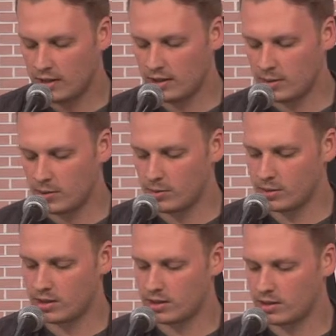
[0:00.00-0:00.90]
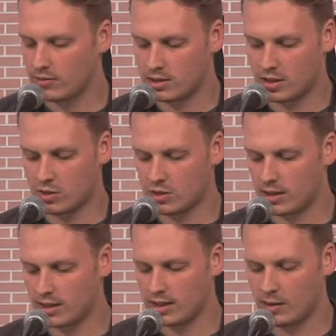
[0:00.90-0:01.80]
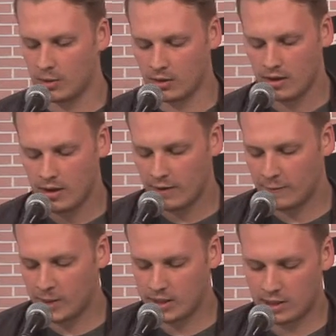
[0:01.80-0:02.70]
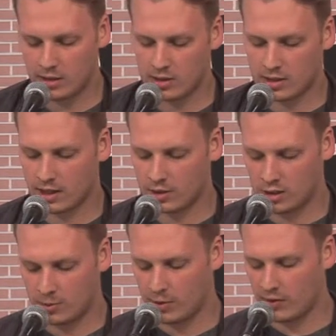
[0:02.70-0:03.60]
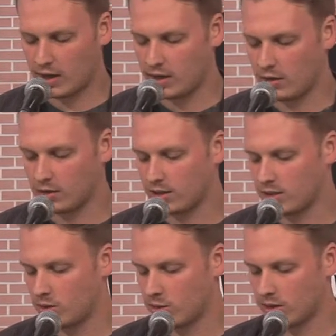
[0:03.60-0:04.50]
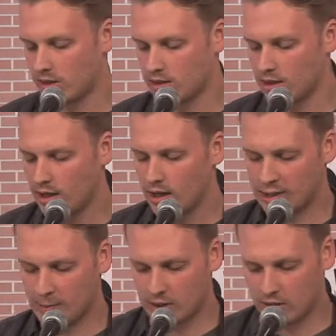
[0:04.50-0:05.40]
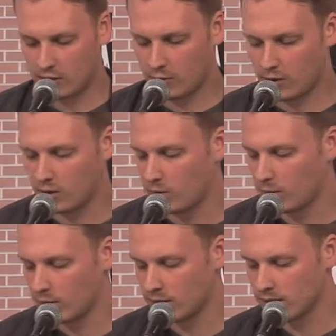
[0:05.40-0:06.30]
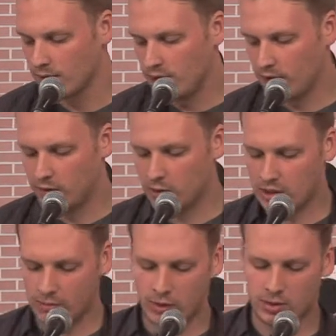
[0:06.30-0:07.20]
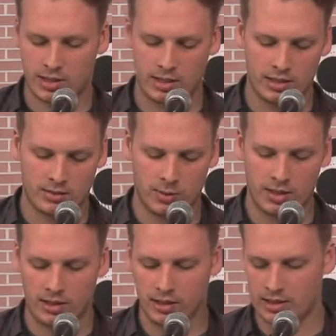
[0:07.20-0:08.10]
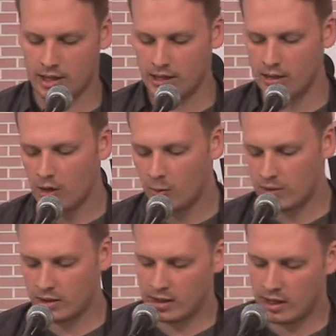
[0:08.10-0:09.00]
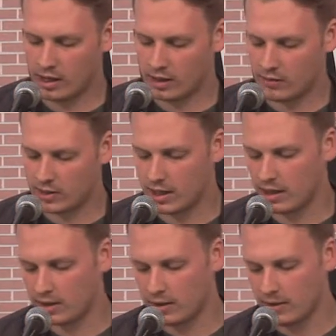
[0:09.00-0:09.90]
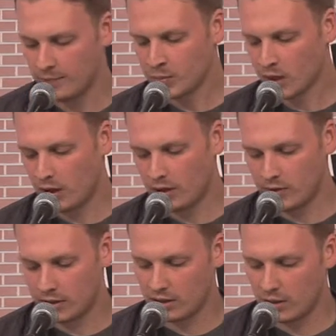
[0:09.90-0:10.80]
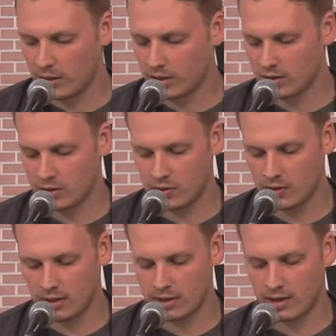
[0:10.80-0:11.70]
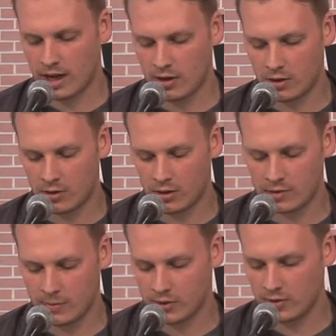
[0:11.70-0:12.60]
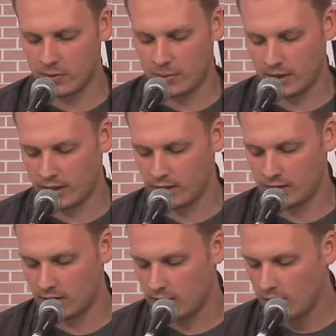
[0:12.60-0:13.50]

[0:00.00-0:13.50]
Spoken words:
the illimitable sense of a socialized network of busy intersections pervading all discourses, especially critical ones, infusing most things written and said with an enhanced vitality, all of it glowing on screens scattered across much of the planet.